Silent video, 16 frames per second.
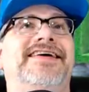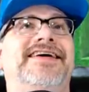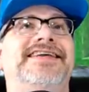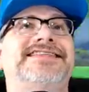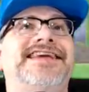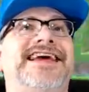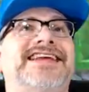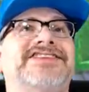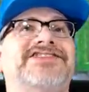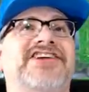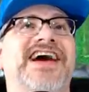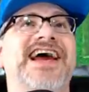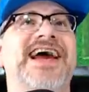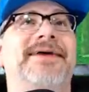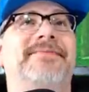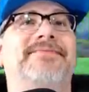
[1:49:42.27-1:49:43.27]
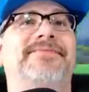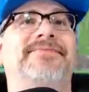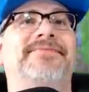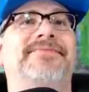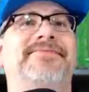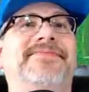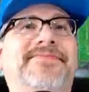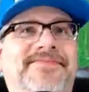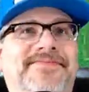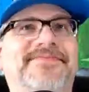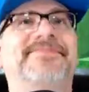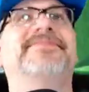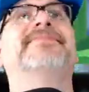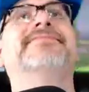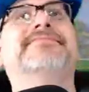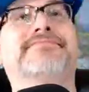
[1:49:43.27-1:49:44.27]
That's like a trap.
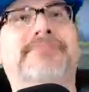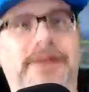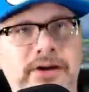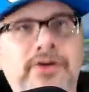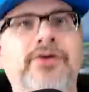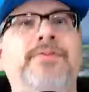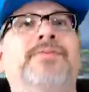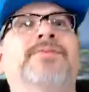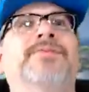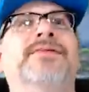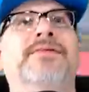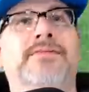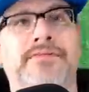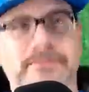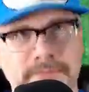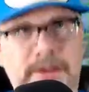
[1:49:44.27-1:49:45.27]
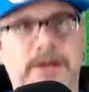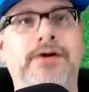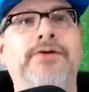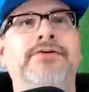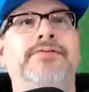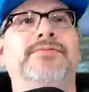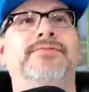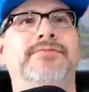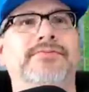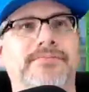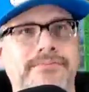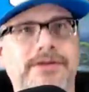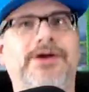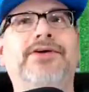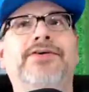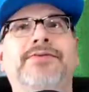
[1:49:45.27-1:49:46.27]
Boom, boom,
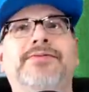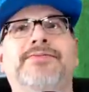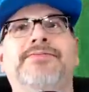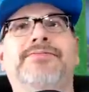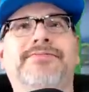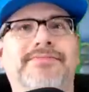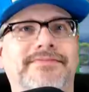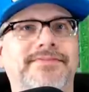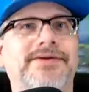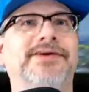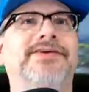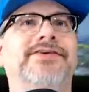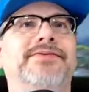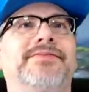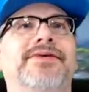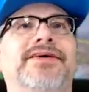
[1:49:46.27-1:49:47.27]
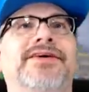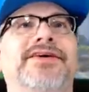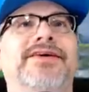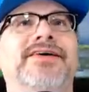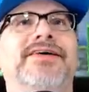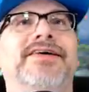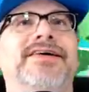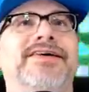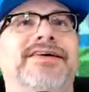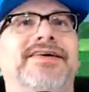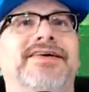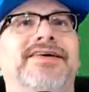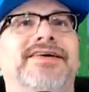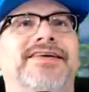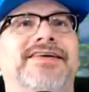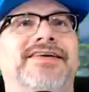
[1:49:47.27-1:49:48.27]
boom, boom.
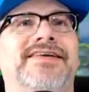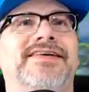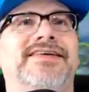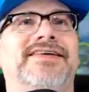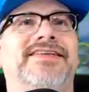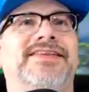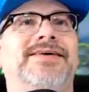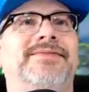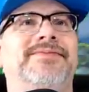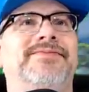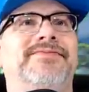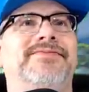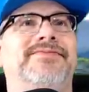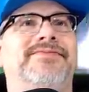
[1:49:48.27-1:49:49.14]
Them.